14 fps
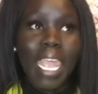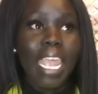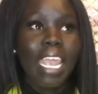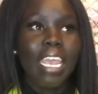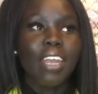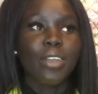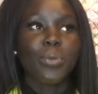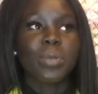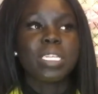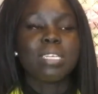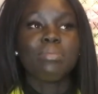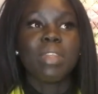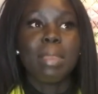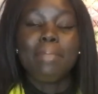pain or when
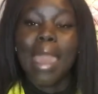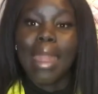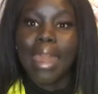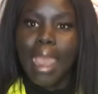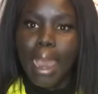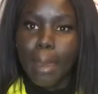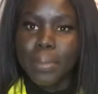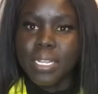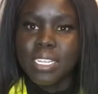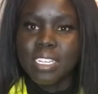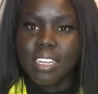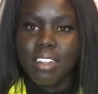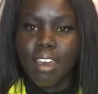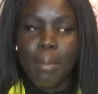something bad happens
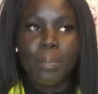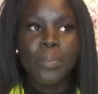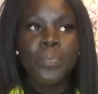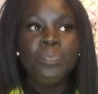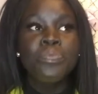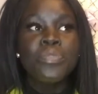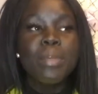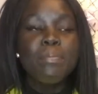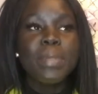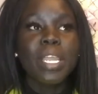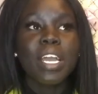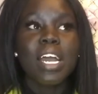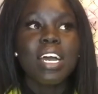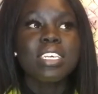to them,
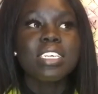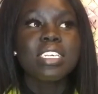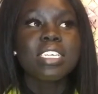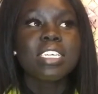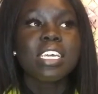because